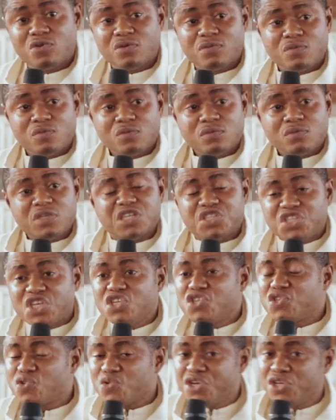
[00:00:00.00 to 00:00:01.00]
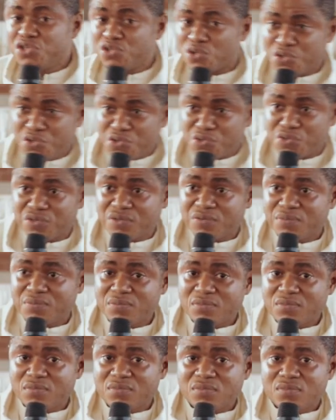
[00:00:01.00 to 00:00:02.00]
you, the things you need to do.
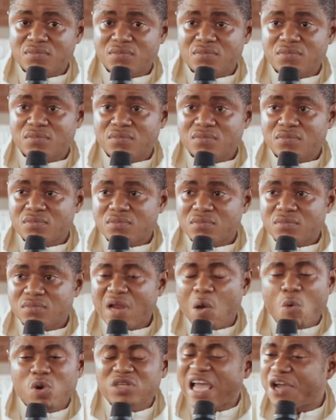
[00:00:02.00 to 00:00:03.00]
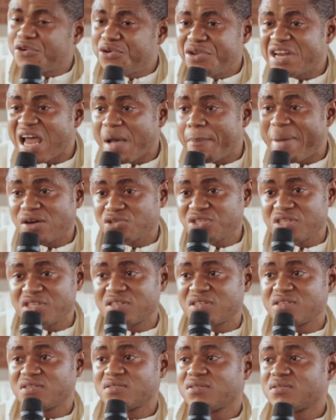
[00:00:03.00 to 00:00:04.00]
And what are you doing about
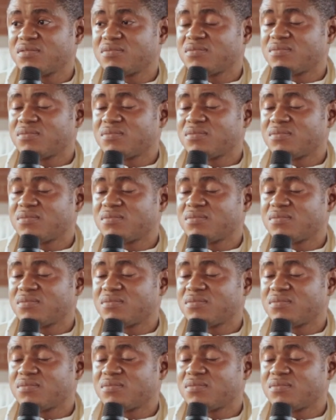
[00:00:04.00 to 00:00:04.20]
it?